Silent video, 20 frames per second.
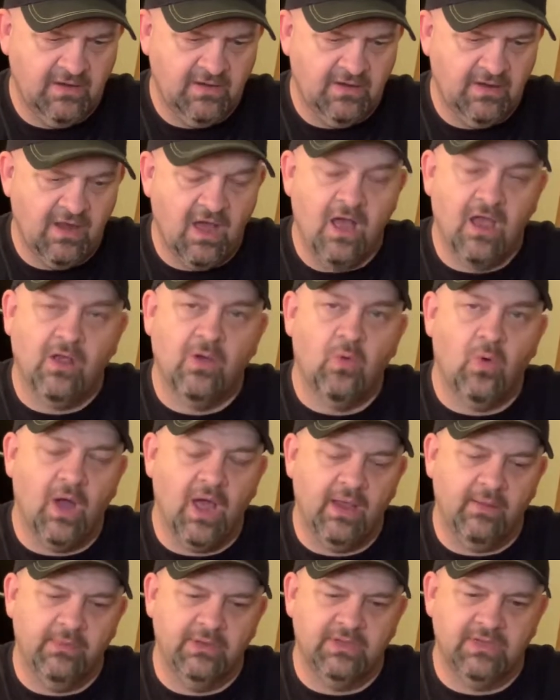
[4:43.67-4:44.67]
Not
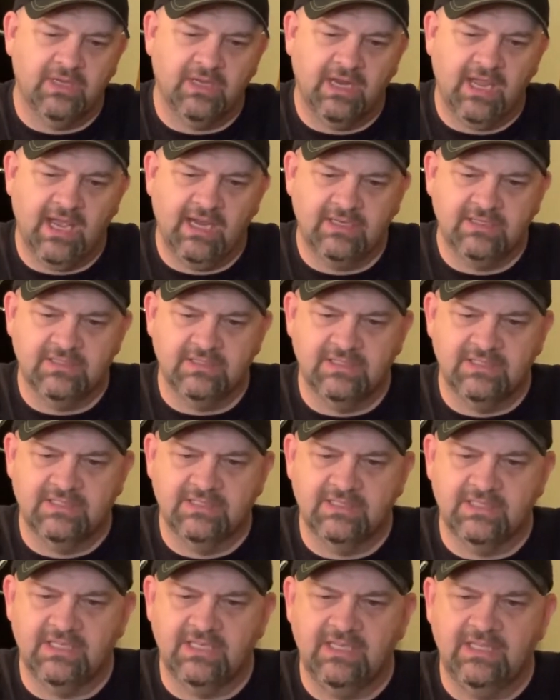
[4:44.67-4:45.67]
quite, but you can actually
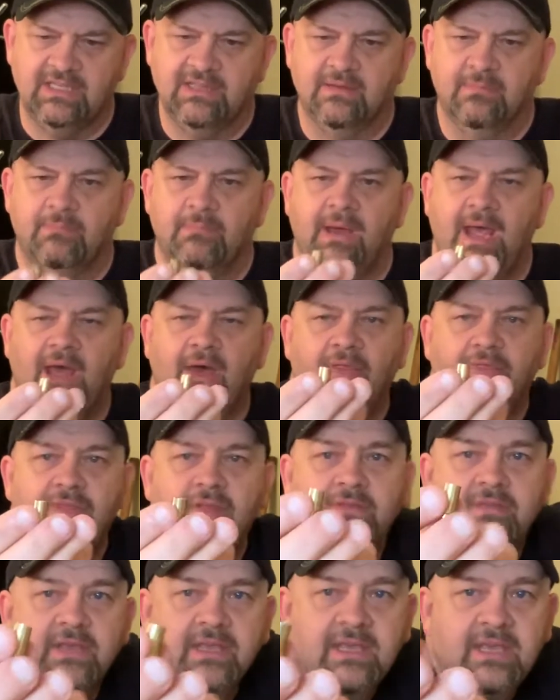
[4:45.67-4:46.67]
see the mouth
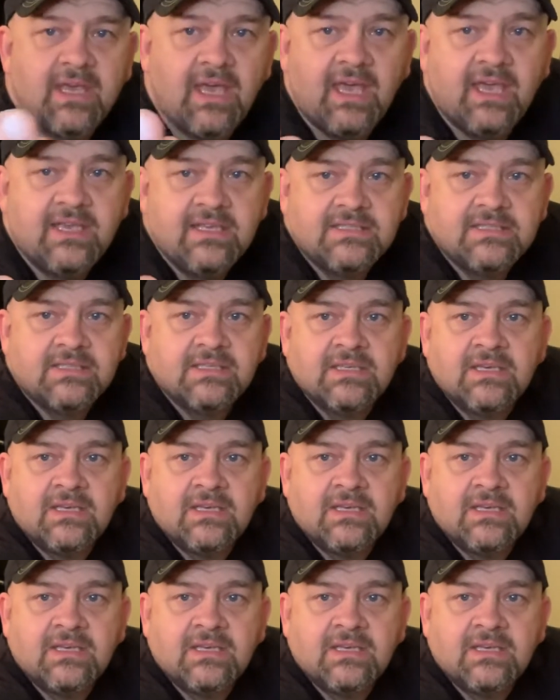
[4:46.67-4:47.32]
of the case.